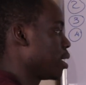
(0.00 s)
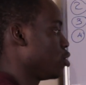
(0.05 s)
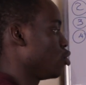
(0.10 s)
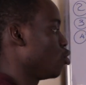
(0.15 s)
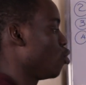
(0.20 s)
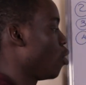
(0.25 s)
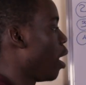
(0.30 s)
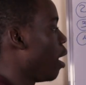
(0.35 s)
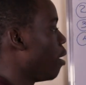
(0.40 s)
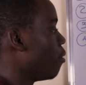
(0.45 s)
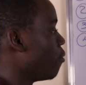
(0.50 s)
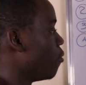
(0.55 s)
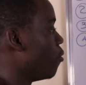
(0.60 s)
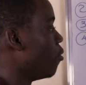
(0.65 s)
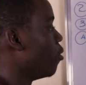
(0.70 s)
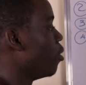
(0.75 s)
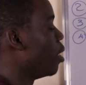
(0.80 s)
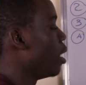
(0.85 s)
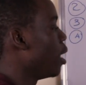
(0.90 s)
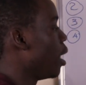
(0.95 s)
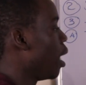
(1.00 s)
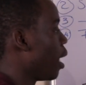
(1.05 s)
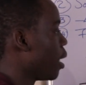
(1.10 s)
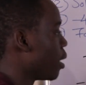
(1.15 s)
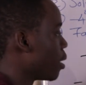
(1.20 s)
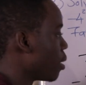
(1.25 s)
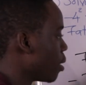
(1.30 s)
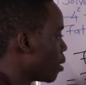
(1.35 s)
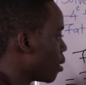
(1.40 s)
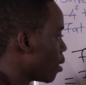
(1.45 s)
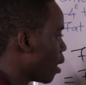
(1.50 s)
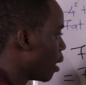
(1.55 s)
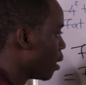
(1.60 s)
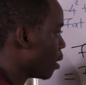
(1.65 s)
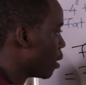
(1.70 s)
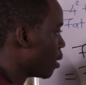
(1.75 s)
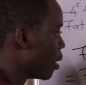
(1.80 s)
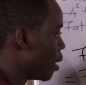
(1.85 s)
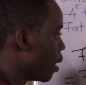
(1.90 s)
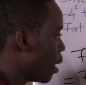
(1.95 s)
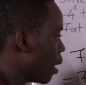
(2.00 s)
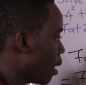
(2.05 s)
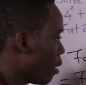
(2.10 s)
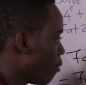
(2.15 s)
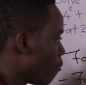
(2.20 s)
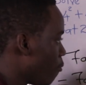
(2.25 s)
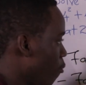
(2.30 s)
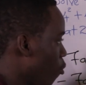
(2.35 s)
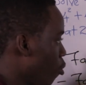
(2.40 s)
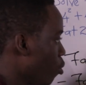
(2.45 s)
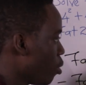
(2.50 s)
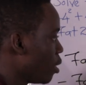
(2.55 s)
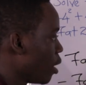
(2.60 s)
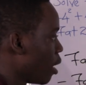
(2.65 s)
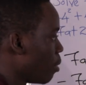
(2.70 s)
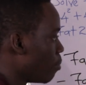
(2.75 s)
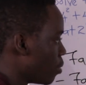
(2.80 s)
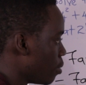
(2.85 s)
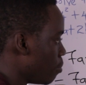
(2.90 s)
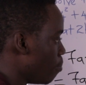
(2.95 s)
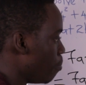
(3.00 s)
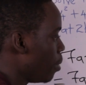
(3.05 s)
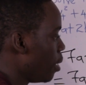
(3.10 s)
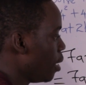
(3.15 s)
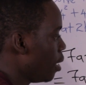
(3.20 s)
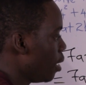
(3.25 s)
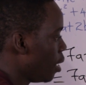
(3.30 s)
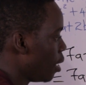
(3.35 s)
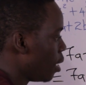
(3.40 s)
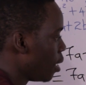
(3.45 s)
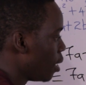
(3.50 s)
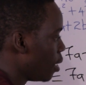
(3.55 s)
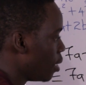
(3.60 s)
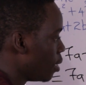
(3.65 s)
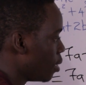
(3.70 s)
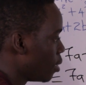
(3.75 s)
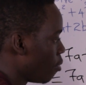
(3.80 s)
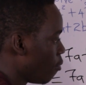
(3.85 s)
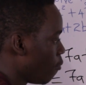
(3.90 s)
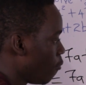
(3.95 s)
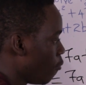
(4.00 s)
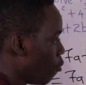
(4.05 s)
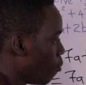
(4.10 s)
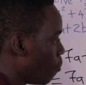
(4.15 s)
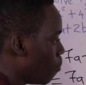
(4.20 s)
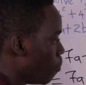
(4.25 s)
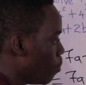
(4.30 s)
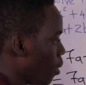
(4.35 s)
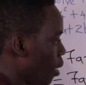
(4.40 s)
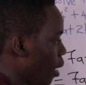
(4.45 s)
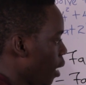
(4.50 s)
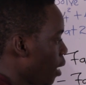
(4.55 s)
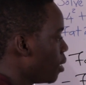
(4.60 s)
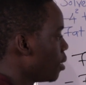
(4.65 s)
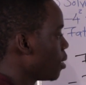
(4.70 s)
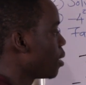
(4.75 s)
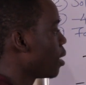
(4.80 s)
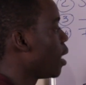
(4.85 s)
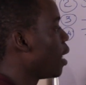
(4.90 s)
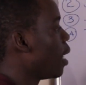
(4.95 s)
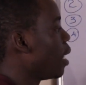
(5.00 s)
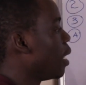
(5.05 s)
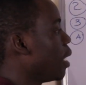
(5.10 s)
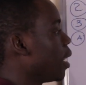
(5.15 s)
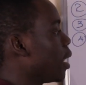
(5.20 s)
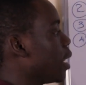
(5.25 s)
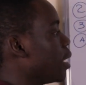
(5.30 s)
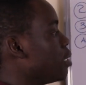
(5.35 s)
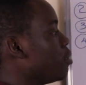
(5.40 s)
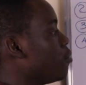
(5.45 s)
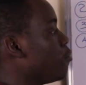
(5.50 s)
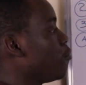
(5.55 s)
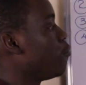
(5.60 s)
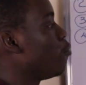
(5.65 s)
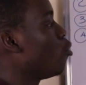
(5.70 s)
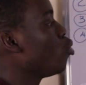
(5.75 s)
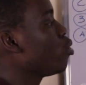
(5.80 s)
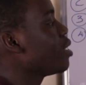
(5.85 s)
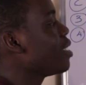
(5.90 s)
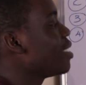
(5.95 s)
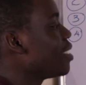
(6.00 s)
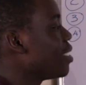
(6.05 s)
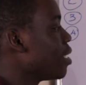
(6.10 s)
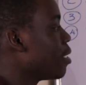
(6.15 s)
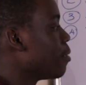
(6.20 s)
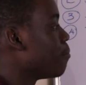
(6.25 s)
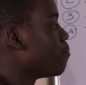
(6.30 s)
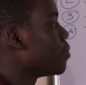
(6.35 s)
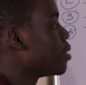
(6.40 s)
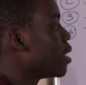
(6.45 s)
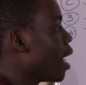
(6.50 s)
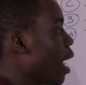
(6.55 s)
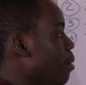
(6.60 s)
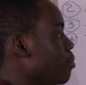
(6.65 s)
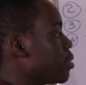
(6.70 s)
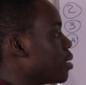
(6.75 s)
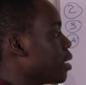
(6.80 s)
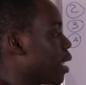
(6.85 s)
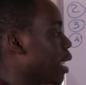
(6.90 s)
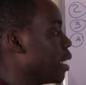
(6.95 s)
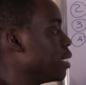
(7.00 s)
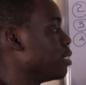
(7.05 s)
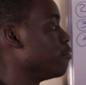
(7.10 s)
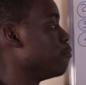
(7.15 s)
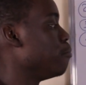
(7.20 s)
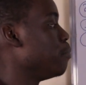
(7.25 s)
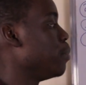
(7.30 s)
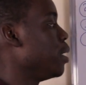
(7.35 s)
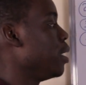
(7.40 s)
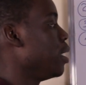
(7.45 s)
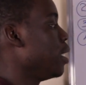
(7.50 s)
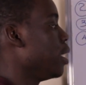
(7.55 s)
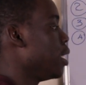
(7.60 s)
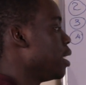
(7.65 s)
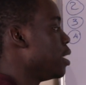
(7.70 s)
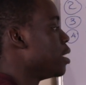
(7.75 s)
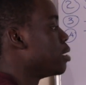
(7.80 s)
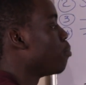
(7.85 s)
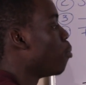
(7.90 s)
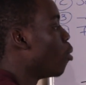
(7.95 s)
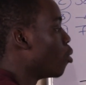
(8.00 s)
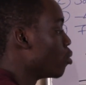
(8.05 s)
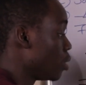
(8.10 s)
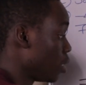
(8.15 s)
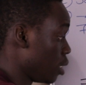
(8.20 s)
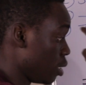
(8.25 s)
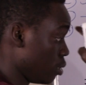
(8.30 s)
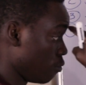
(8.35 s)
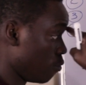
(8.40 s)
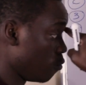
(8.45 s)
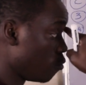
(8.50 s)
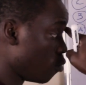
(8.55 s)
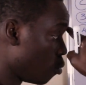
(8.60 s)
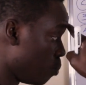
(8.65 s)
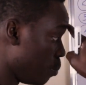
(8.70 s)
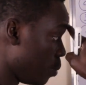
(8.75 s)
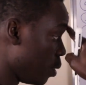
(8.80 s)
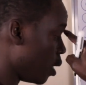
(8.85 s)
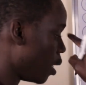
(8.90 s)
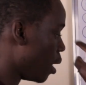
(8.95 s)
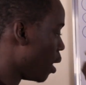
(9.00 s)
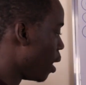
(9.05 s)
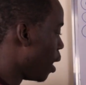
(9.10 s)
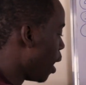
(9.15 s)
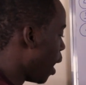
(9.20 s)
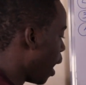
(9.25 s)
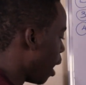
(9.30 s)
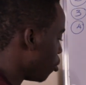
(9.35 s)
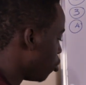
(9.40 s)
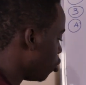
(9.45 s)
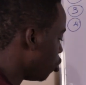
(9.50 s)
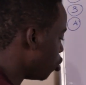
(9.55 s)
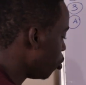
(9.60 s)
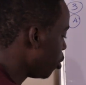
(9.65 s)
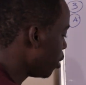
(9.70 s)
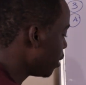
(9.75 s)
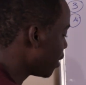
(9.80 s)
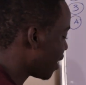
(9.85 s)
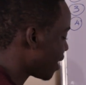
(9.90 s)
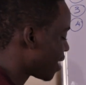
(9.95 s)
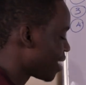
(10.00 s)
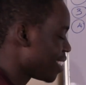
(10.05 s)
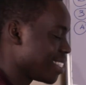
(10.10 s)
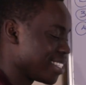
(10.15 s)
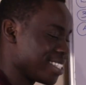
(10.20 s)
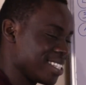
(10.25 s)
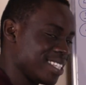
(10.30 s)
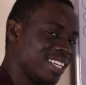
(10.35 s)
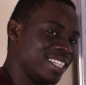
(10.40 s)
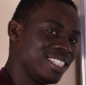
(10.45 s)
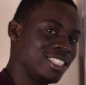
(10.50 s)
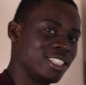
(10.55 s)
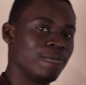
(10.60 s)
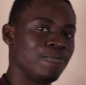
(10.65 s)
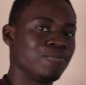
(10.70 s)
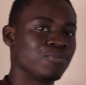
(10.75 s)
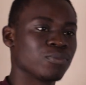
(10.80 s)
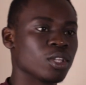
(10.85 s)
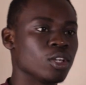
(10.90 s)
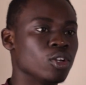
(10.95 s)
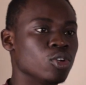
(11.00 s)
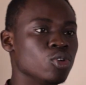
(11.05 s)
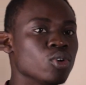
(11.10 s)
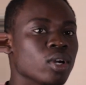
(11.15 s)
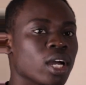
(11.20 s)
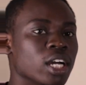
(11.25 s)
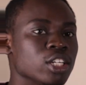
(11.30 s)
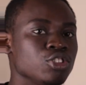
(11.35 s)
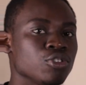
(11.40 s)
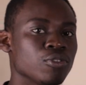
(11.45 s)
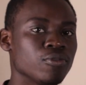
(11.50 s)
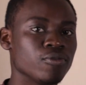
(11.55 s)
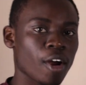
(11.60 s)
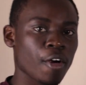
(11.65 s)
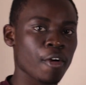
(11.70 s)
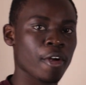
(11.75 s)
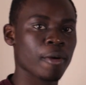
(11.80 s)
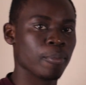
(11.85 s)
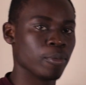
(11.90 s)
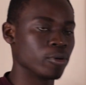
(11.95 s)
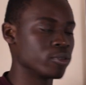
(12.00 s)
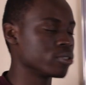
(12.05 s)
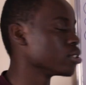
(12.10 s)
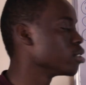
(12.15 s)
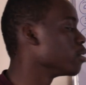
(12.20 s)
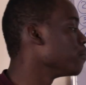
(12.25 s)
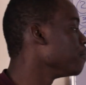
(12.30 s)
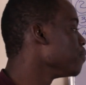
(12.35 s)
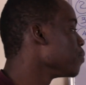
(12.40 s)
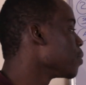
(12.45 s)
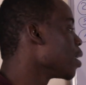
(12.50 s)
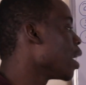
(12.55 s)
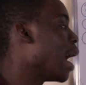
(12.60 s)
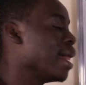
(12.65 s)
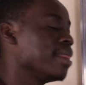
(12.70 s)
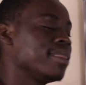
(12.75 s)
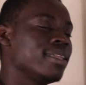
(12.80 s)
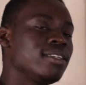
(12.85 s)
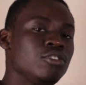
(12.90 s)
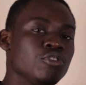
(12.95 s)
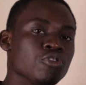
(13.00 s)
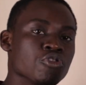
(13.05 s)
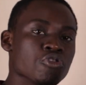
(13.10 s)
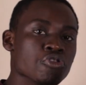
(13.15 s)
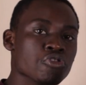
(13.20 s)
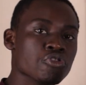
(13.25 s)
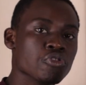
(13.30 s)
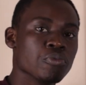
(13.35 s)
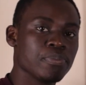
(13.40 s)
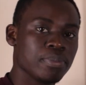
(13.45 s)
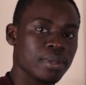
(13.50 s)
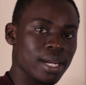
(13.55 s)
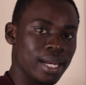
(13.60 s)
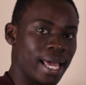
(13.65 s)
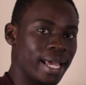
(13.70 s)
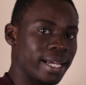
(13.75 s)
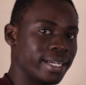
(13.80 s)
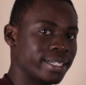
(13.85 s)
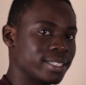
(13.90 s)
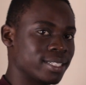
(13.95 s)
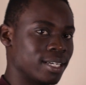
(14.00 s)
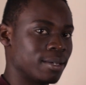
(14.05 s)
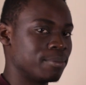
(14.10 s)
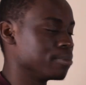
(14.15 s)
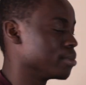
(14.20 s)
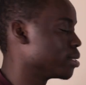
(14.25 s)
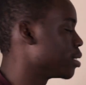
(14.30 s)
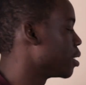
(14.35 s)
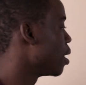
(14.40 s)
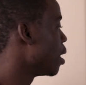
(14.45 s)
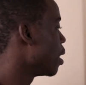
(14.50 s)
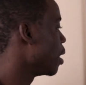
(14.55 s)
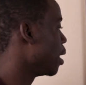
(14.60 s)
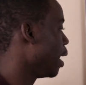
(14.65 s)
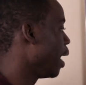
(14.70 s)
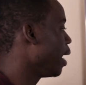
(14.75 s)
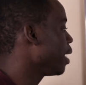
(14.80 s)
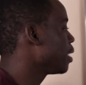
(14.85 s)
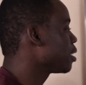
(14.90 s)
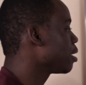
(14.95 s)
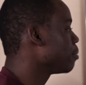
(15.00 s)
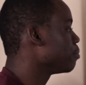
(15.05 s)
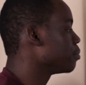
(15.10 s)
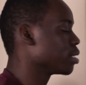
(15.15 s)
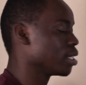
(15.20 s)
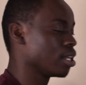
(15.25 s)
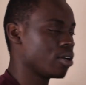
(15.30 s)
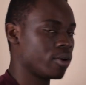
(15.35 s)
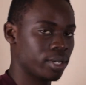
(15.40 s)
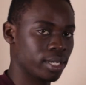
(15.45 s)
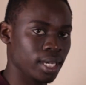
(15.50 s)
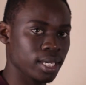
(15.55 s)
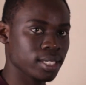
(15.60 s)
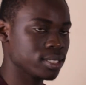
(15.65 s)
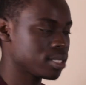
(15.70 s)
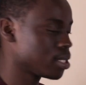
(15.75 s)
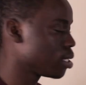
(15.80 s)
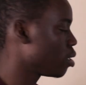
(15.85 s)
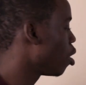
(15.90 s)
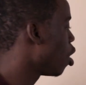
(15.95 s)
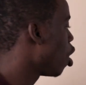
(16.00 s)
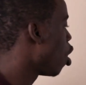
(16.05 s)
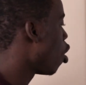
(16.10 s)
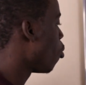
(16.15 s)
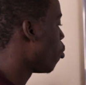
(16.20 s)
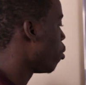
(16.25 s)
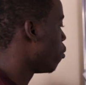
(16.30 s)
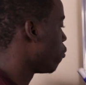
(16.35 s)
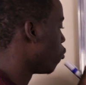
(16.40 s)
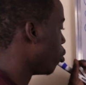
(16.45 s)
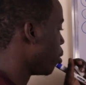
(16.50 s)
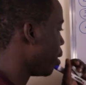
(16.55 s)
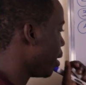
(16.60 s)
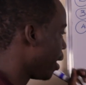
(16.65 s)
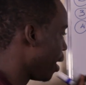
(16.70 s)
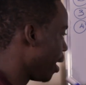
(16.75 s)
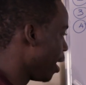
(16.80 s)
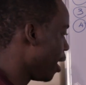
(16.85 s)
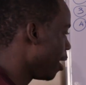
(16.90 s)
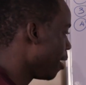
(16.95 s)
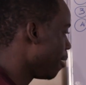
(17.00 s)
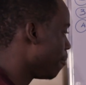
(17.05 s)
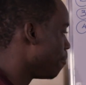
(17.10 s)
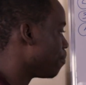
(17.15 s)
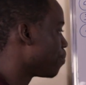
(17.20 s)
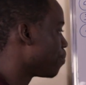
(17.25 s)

that you have. And 4 times b is 4b. Hence, negative 4 times negative b is positive 4b. And when you reach at this stage, you look at your variables and then you group the like terms. The like terms in our case, we've got a,